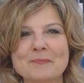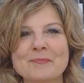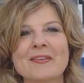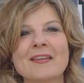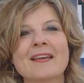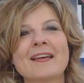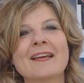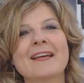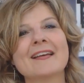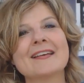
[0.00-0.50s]

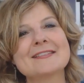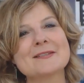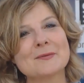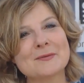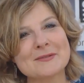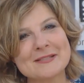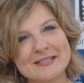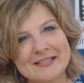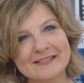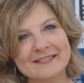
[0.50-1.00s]
and be
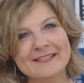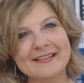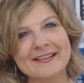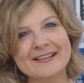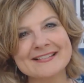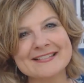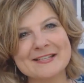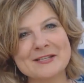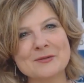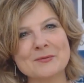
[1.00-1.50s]
alive,
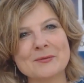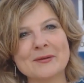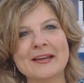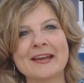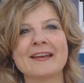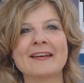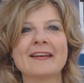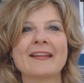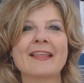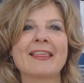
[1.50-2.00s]

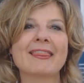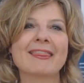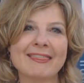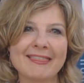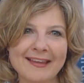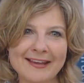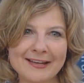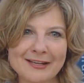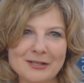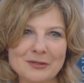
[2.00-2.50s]
passionate
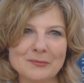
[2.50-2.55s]
and